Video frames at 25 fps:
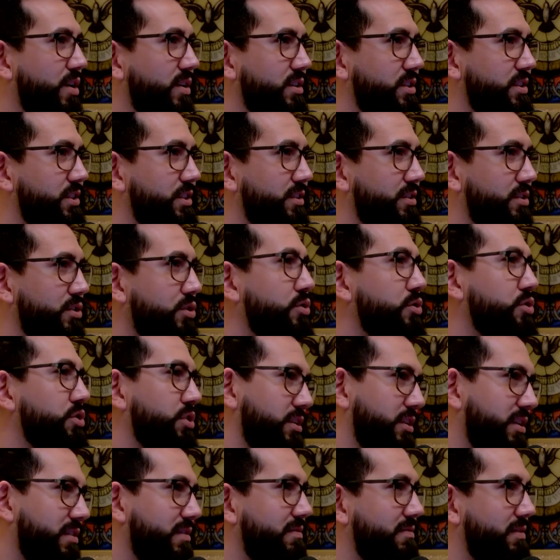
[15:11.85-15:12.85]
It's you should
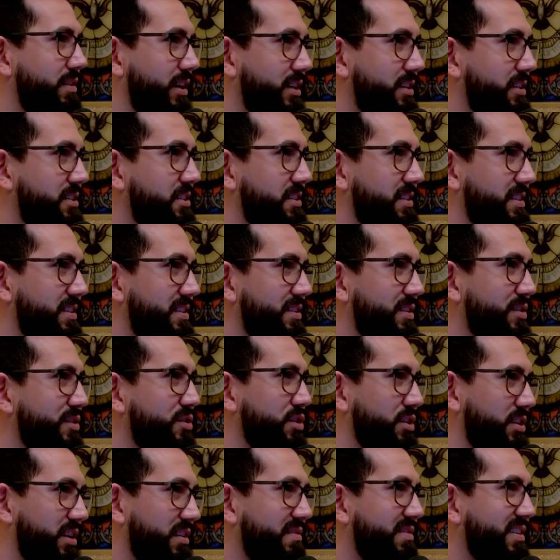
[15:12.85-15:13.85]
confess. You
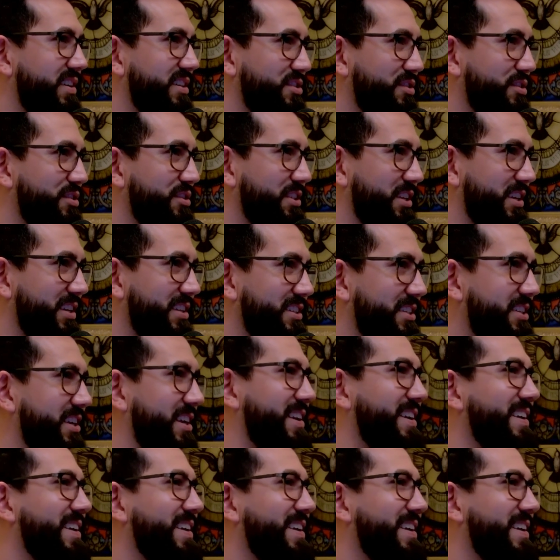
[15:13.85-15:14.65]
should confess your sins.